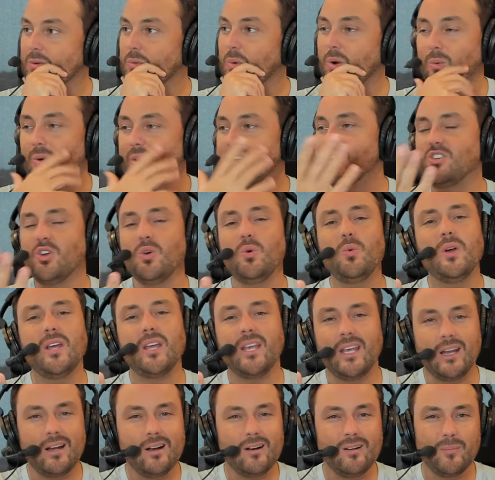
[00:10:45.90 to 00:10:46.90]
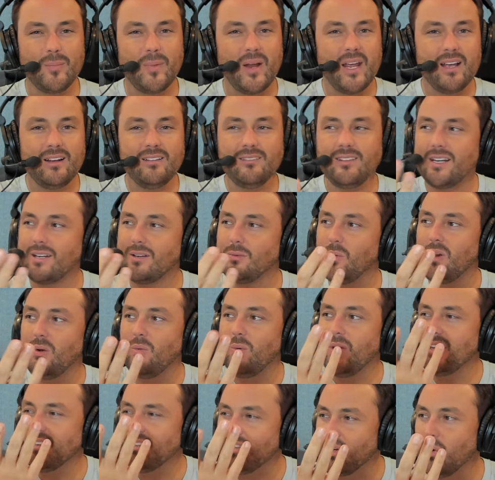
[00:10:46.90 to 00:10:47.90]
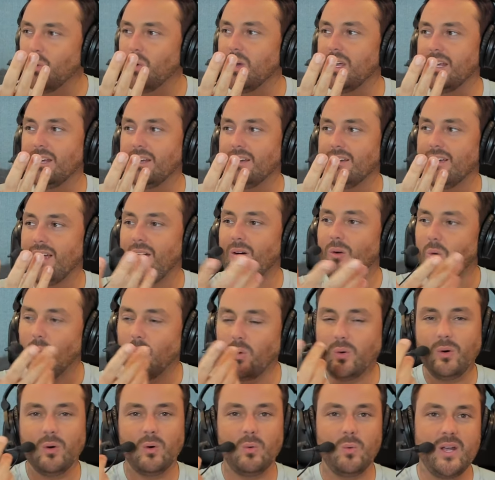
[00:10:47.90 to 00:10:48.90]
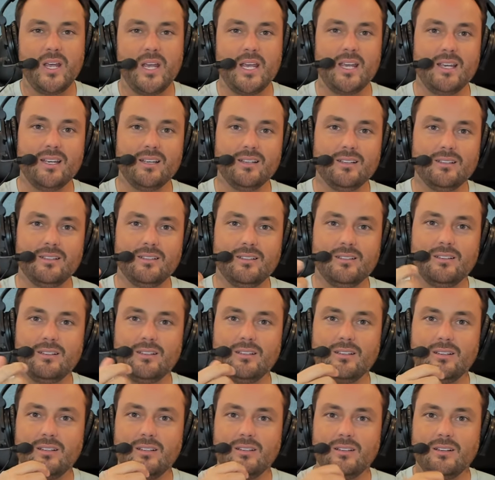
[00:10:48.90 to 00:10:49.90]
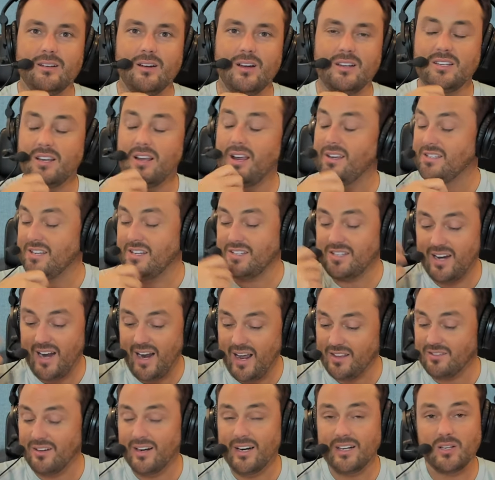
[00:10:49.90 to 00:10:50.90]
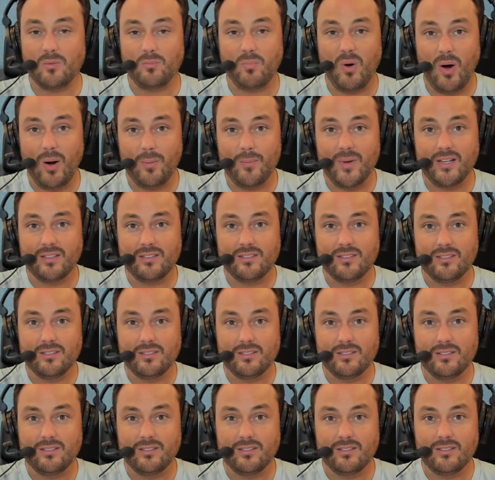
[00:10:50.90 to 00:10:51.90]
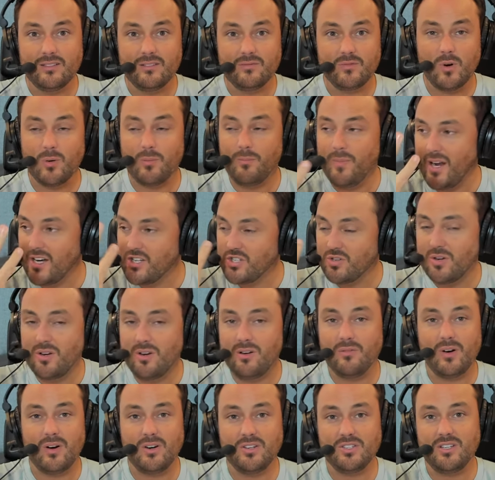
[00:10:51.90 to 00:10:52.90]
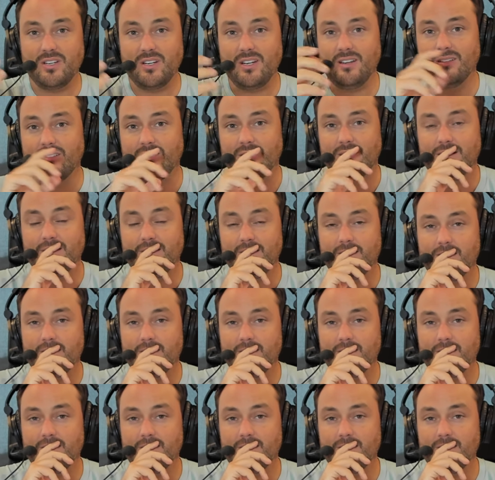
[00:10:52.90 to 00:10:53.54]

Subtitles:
Like, what are we doing here, man? Like, what are we doing? How old are we? Is this an athletic department for a major university?